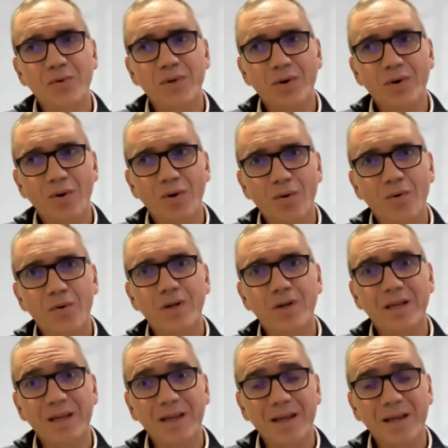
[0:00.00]
with your own
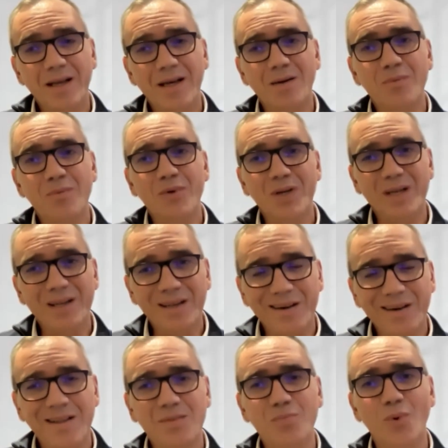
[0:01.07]
income, you can
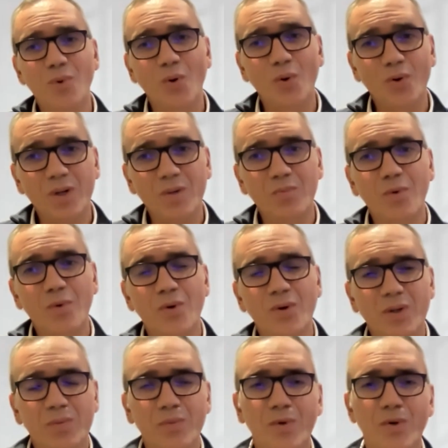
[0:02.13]
create more and
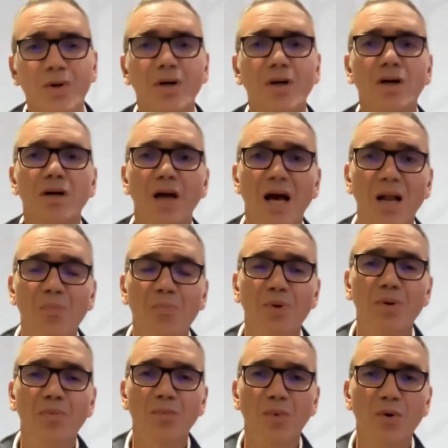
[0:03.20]
more and more,
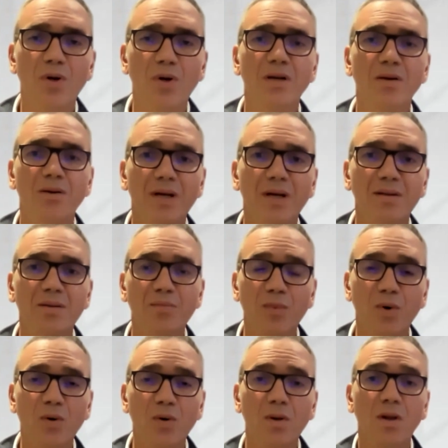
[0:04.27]
helping more, creating
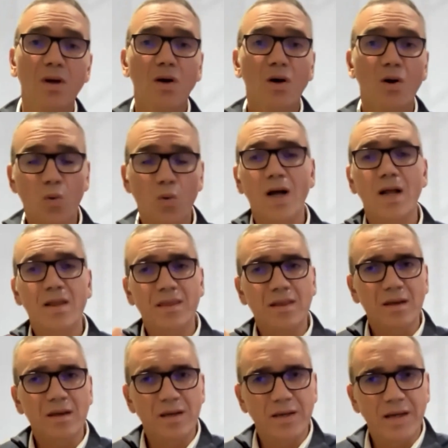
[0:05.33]
more wealth
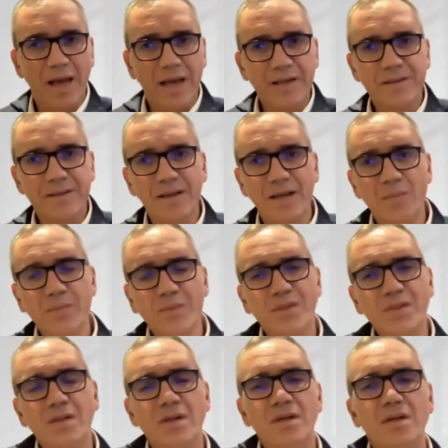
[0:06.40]
in any
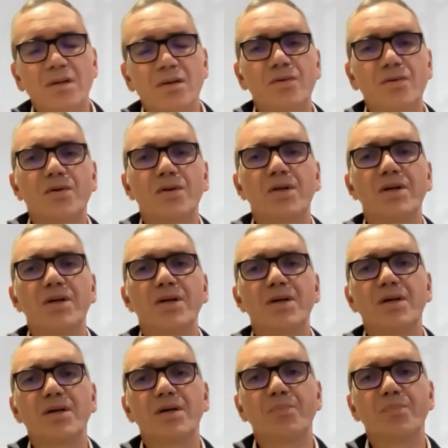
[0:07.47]
terms to
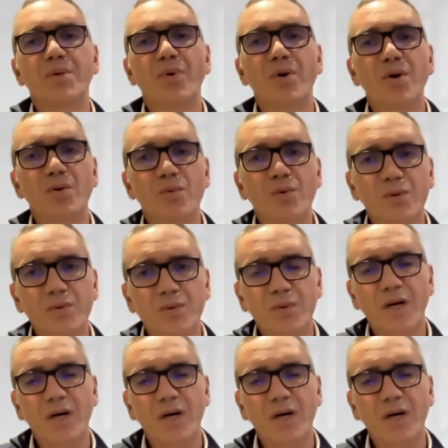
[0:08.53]
the people you want to